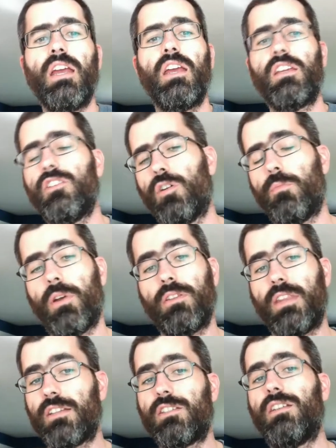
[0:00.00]
But
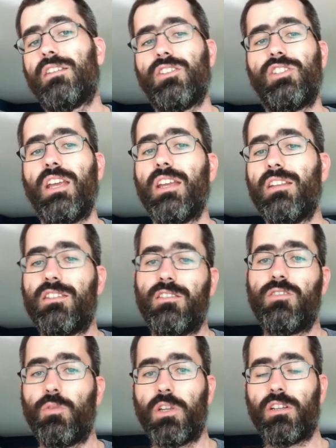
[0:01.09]
that's not to say that the
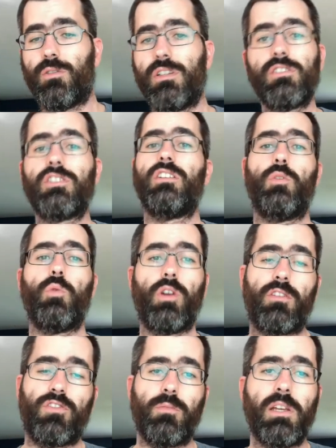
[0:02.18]
Arduino is going to work for me.